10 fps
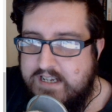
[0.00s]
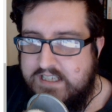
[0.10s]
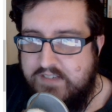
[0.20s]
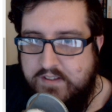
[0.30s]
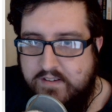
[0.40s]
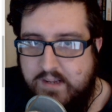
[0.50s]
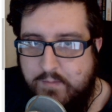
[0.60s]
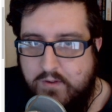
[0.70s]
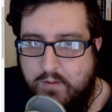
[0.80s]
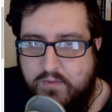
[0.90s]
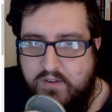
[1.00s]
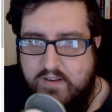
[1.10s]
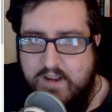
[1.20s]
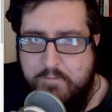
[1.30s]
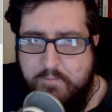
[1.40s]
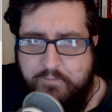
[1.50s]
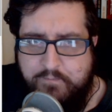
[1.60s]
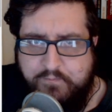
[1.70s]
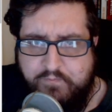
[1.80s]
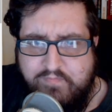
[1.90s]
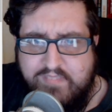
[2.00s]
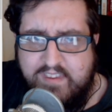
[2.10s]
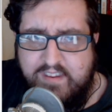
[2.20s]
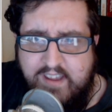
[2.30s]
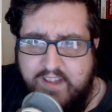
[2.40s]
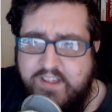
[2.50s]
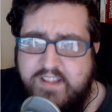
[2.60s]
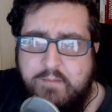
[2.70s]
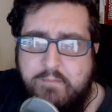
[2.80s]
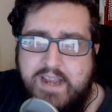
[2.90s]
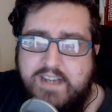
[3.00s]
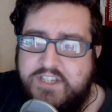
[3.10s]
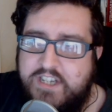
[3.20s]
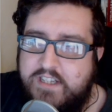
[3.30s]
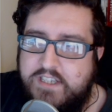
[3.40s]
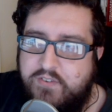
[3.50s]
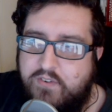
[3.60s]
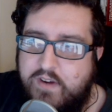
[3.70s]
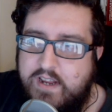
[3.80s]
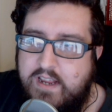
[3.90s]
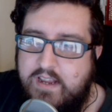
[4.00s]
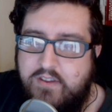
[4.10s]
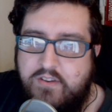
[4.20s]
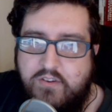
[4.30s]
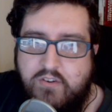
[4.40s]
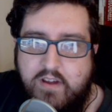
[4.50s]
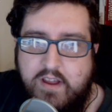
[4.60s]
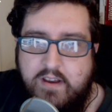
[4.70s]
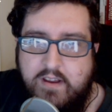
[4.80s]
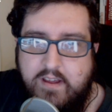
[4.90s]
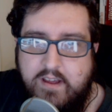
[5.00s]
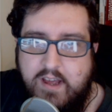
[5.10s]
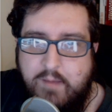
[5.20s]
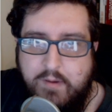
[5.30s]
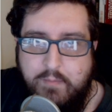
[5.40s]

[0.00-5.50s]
stuff on the tabletop. So yeah, I think the main challenge for it is to try and I'm going to put